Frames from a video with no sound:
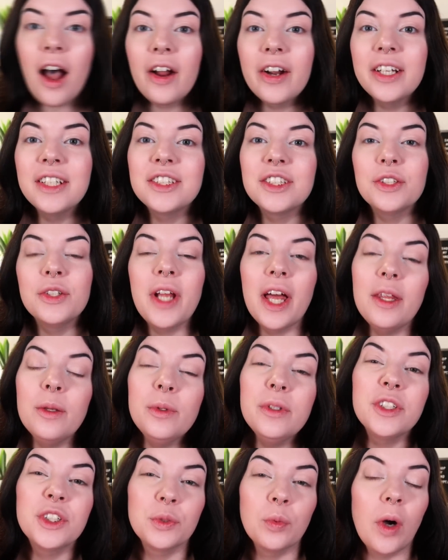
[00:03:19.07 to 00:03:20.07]
All right, so now that
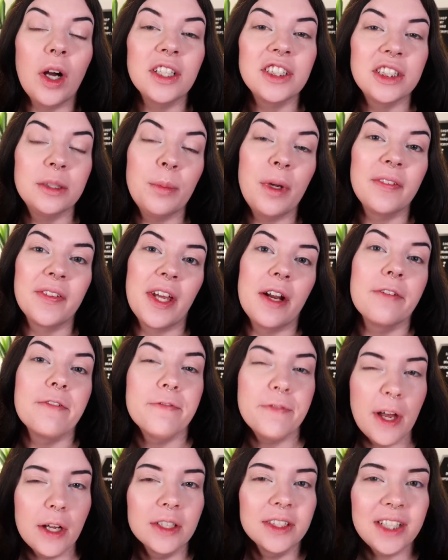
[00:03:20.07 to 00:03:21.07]
we've swatched them, I've kind
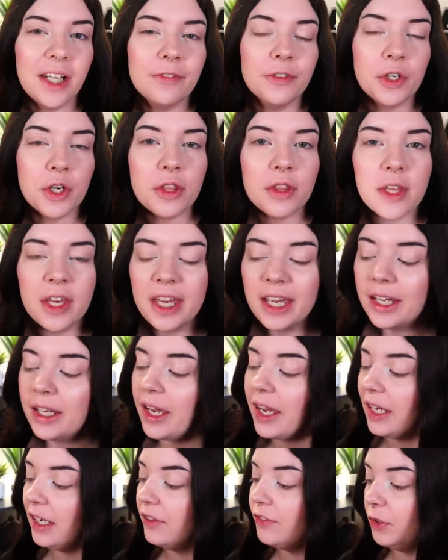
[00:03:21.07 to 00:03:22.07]
of felt
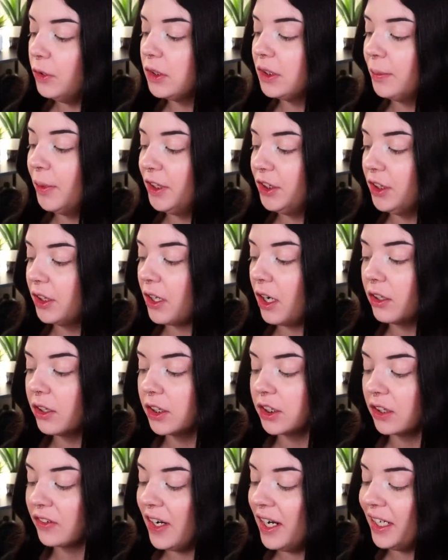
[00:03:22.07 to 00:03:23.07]
everything and I've used a bunch of the
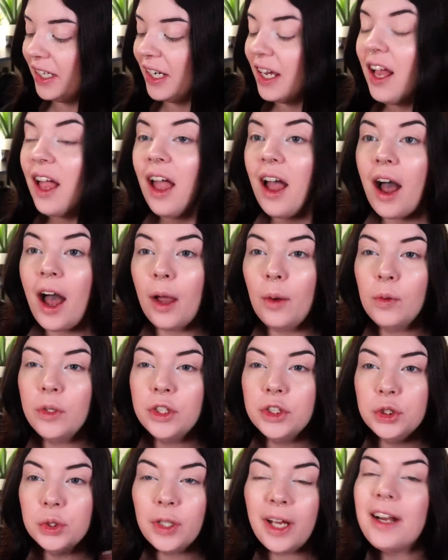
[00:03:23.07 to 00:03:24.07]
colors already. I
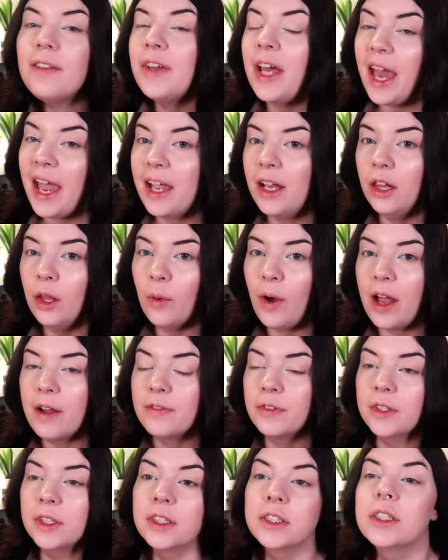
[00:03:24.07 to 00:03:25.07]
want to do kind of a halo eye
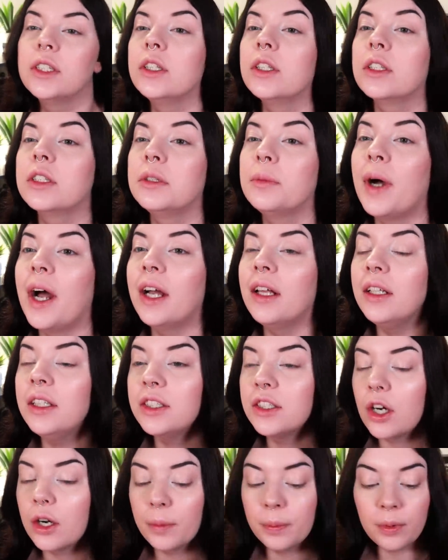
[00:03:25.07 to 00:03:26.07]
for this look. So my
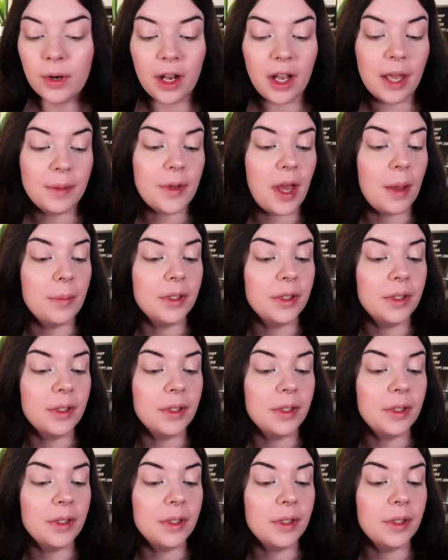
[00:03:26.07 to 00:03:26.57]
eyelids are primed.